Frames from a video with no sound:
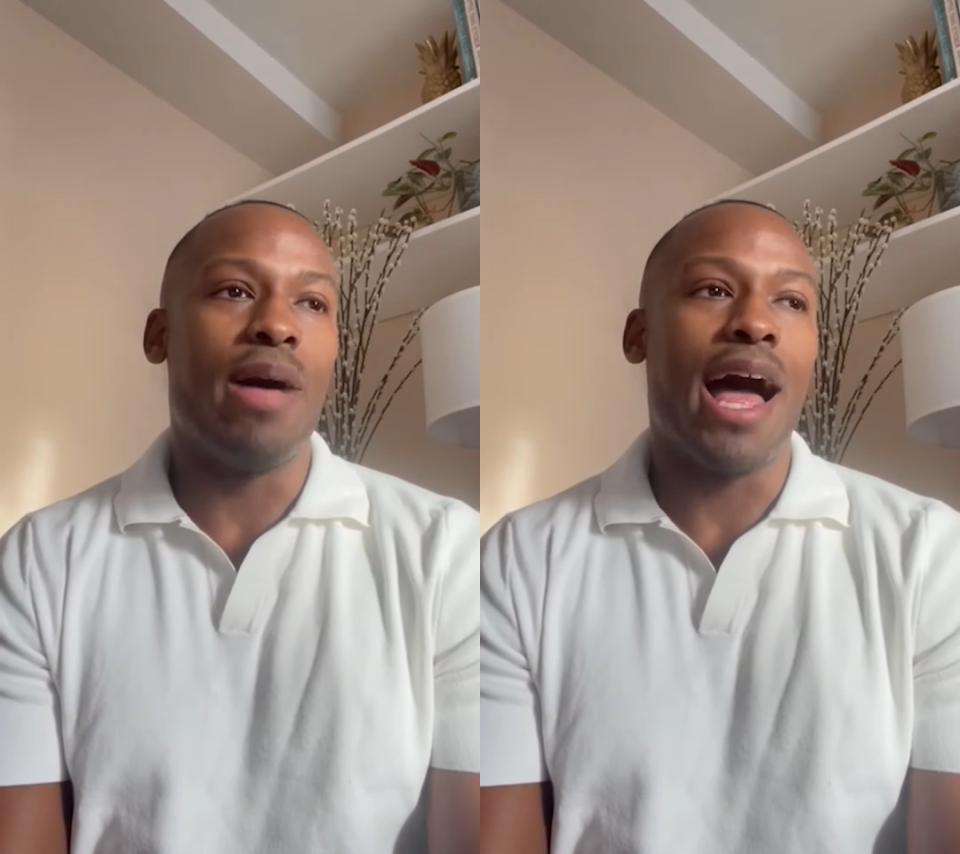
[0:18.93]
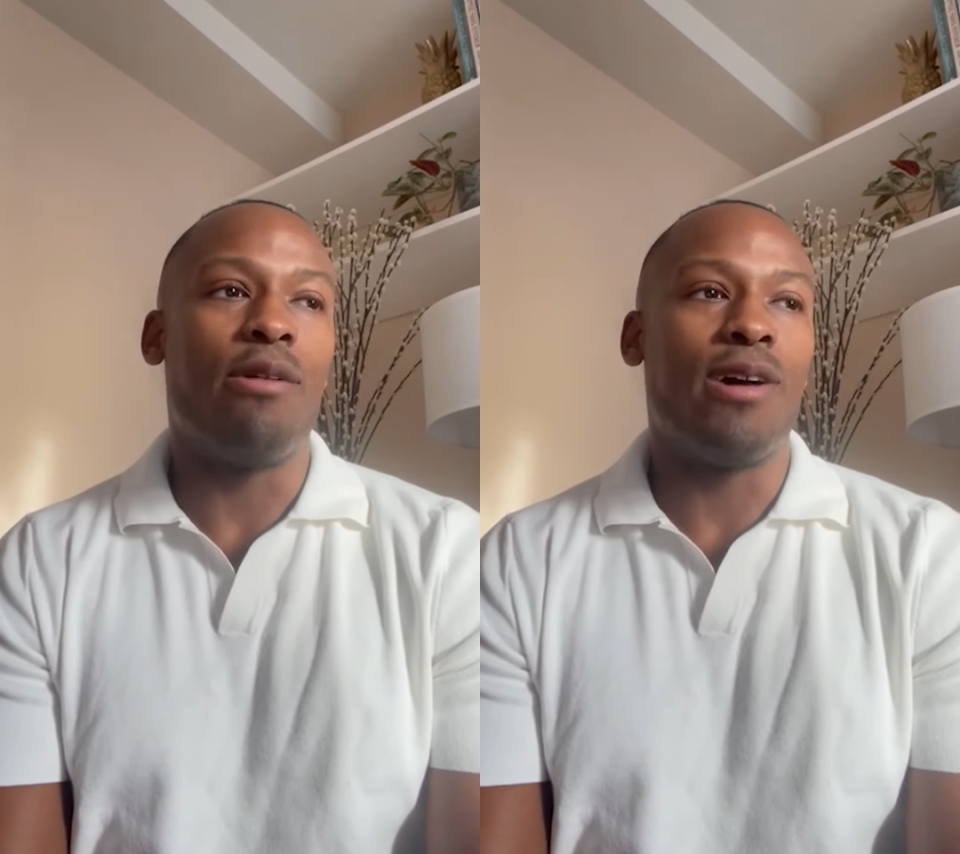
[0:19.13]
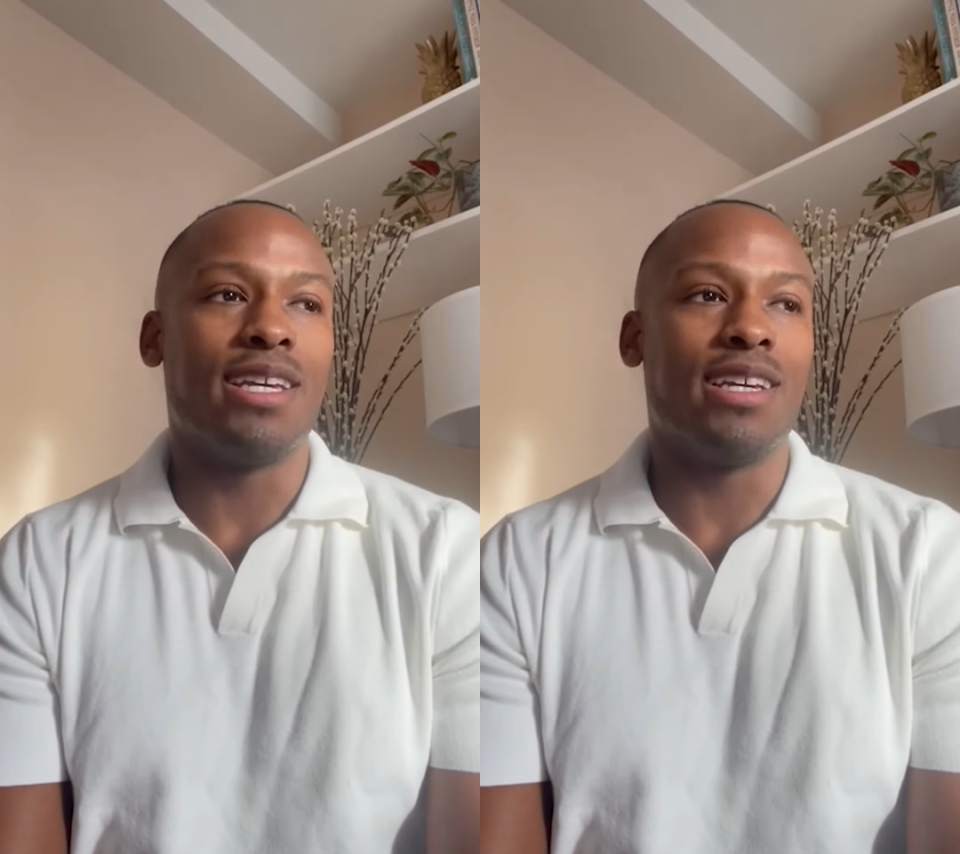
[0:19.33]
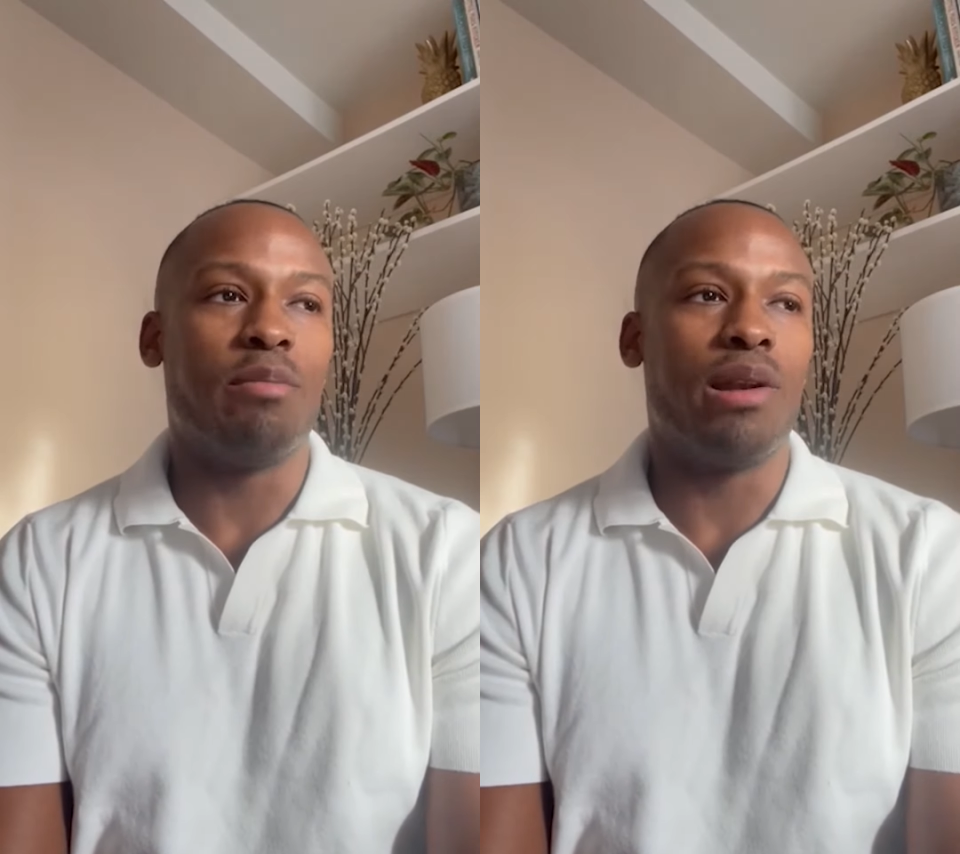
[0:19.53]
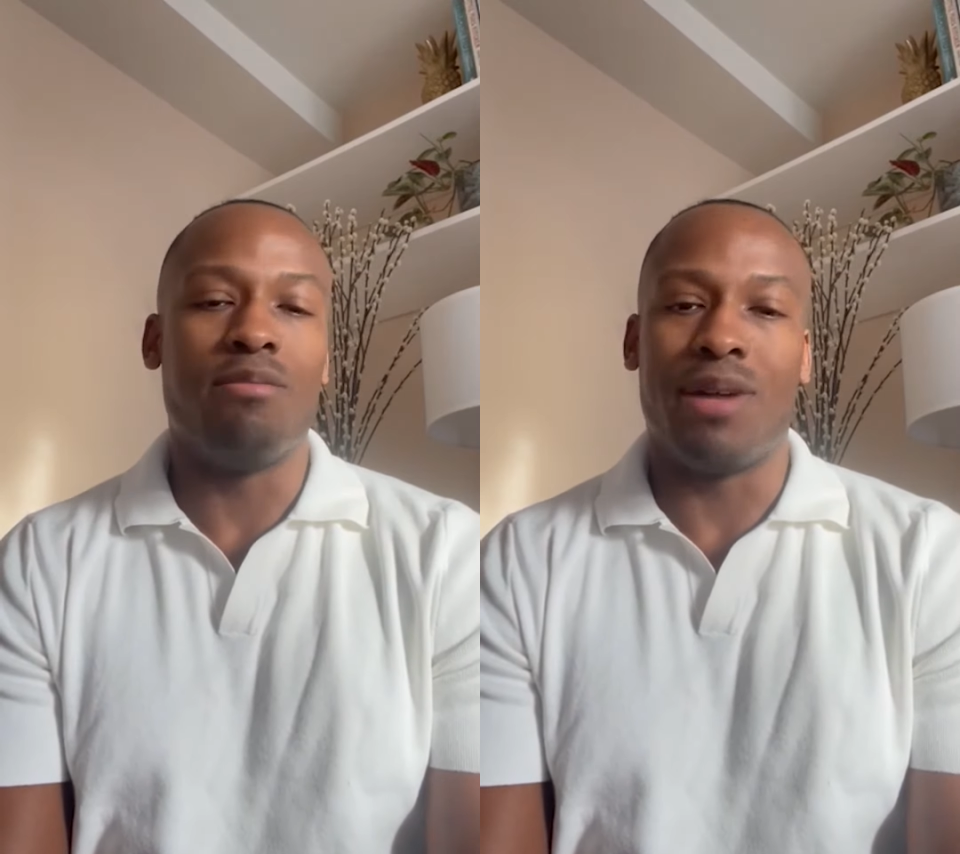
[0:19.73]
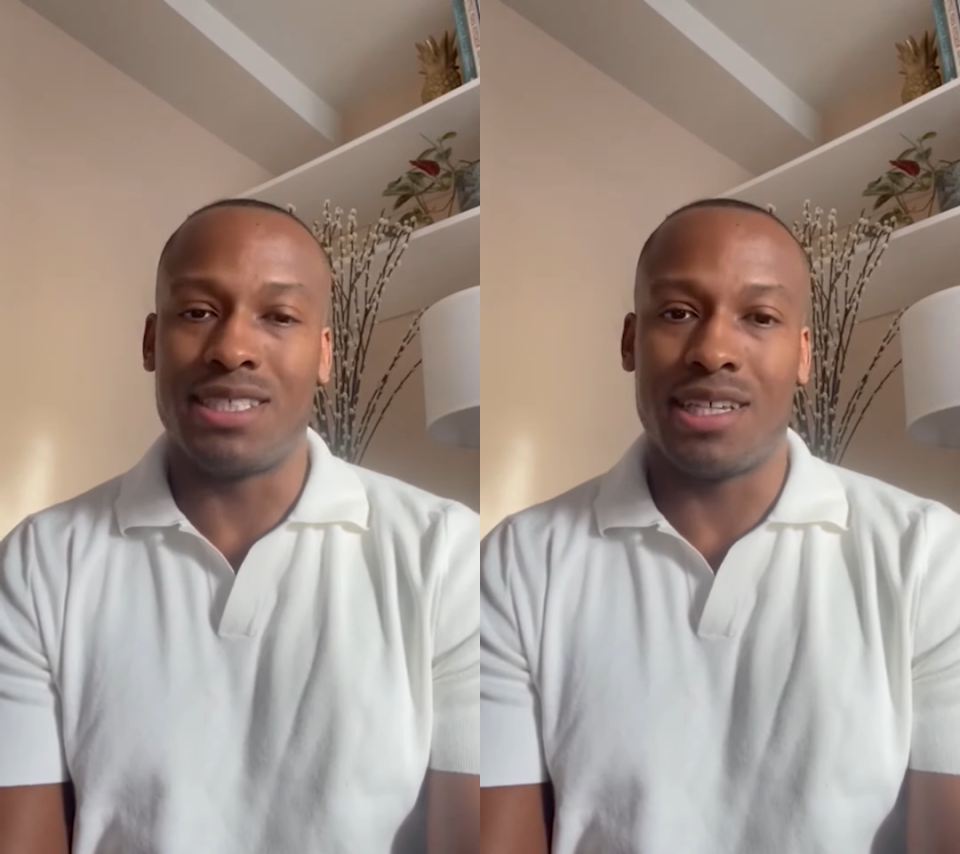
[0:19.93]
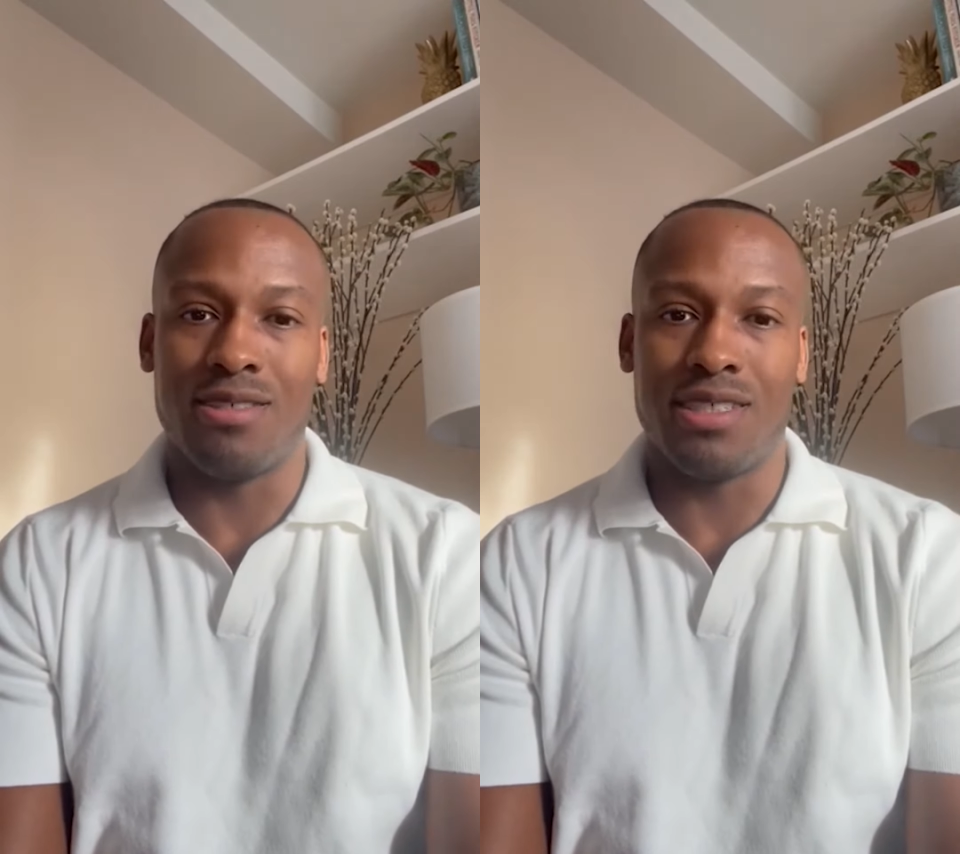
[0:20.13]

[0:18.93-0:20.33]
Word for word: how I could apply my skill